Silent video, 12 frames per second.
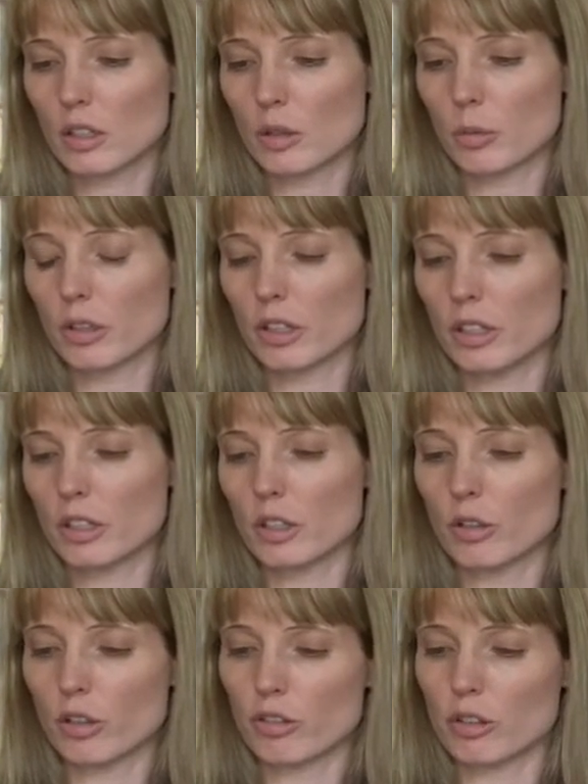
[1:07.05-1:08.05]
We're going to go
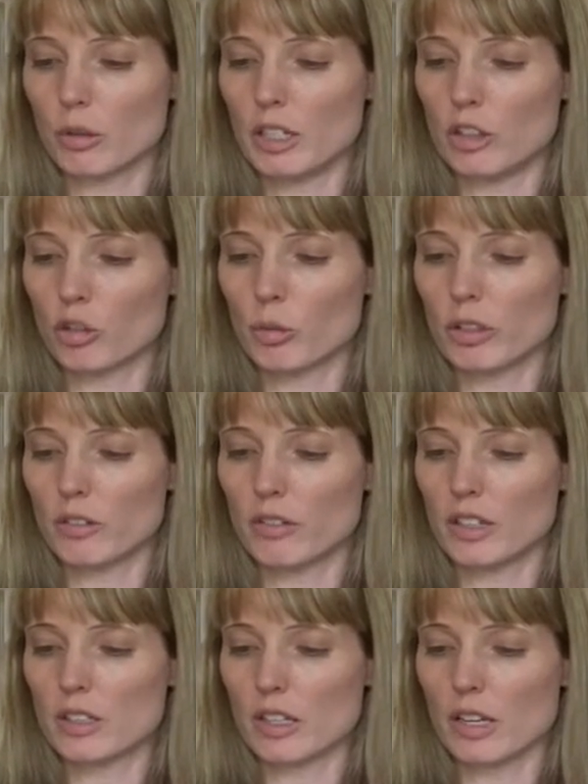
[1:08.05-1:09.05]
through each one of
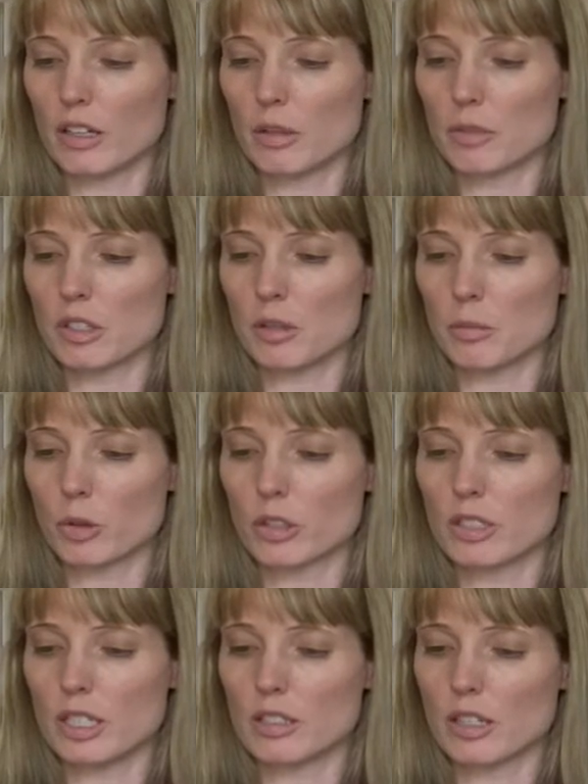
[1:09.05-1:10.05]
these items in more
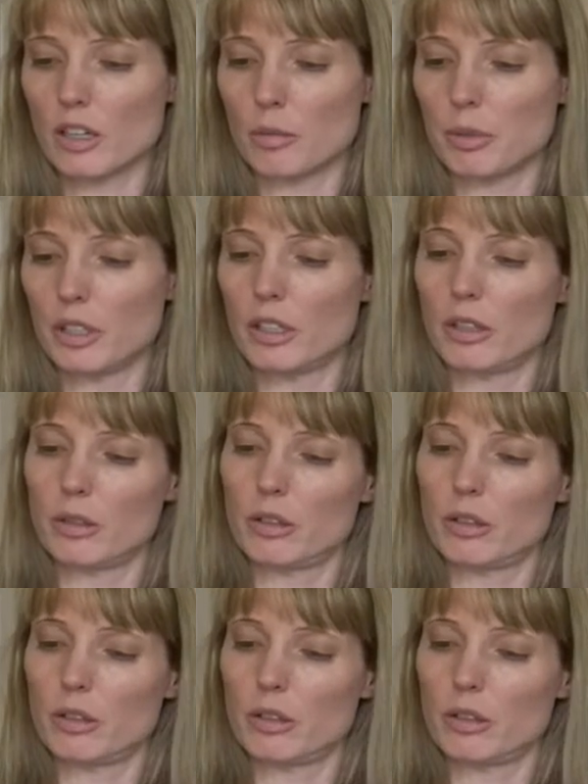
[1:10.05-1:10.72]
detail below.